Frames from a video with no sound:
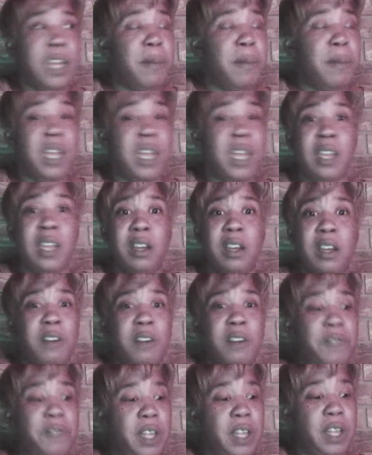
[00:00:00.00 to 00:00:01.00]
bang of
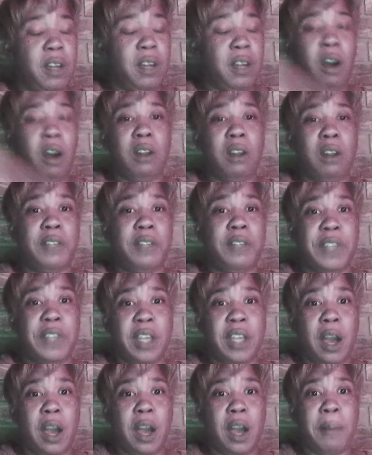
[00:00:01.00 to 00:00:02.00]
like all of the
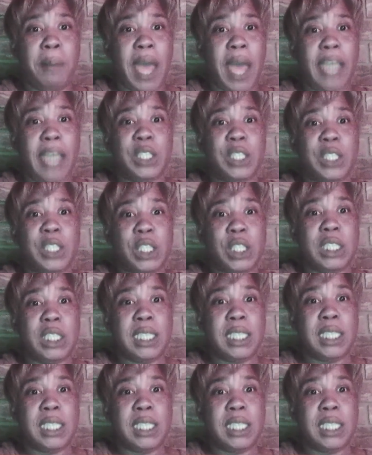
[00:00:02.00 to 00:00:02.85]
actors,